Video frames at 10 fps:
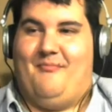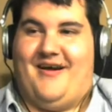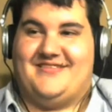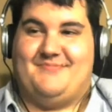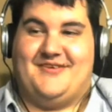
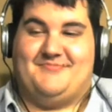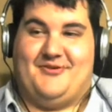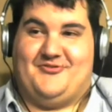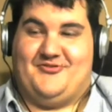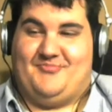MySpace
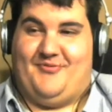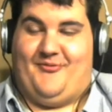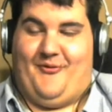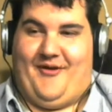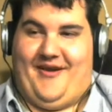pictures
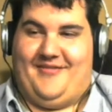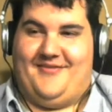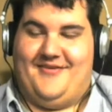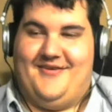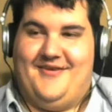
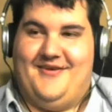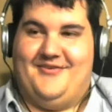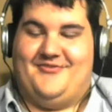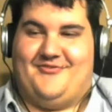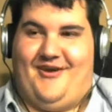beforehand. I
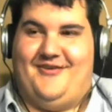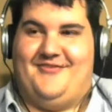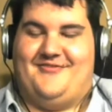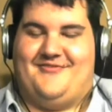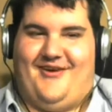remember try,
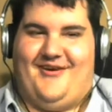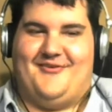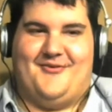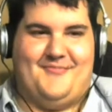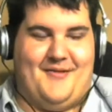trying
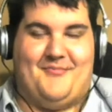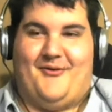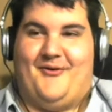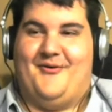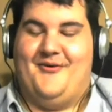to
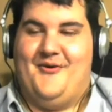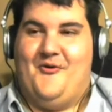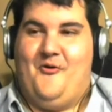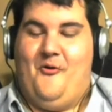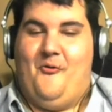remember
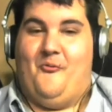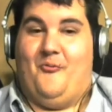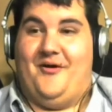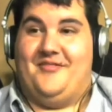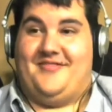
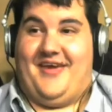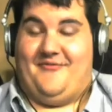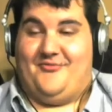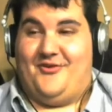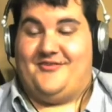what
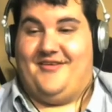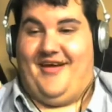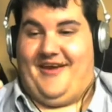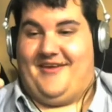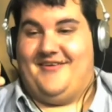Dave looked
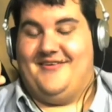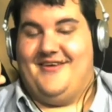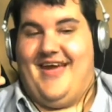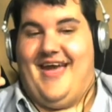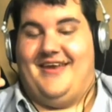like.
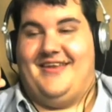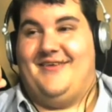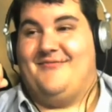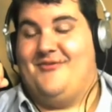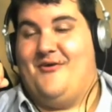Mm-hmm. And
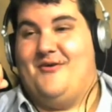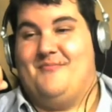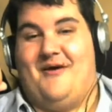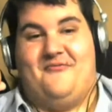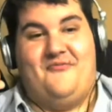even though in
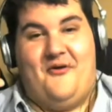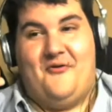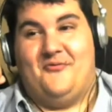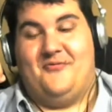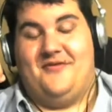my
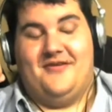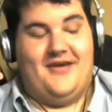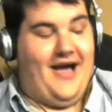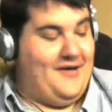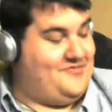phone,
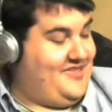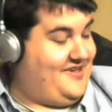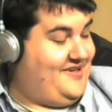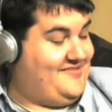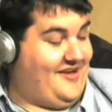I
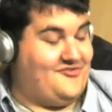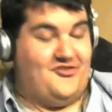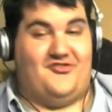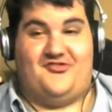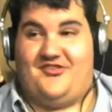think he's
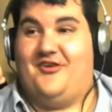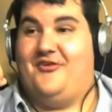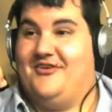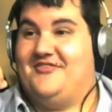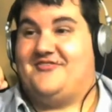actually
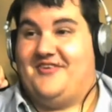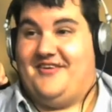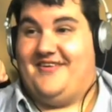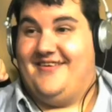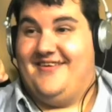still
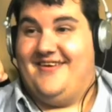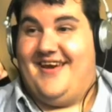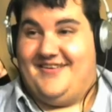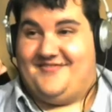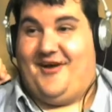listed
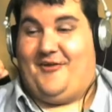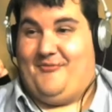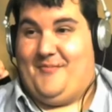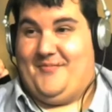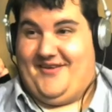as Doc
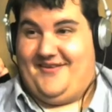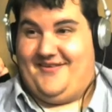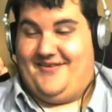Remedy.